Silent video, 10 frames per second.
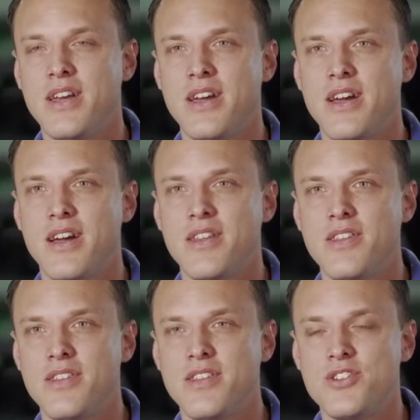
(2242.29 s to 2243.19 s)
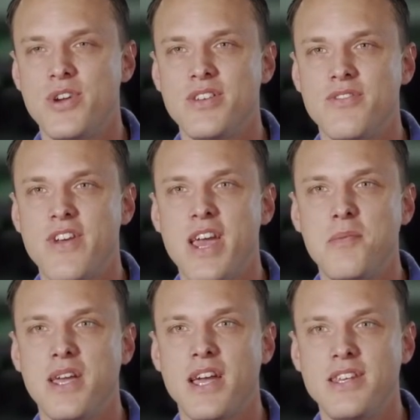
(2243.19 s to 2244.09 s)
the Tritton
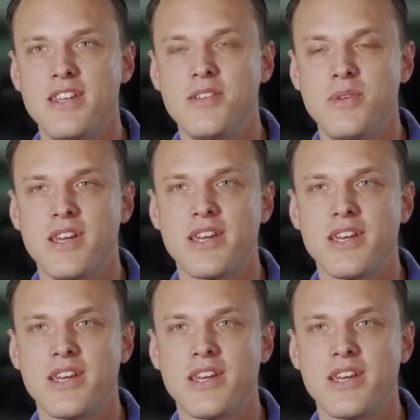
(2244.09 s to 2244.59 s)
family, I needed to be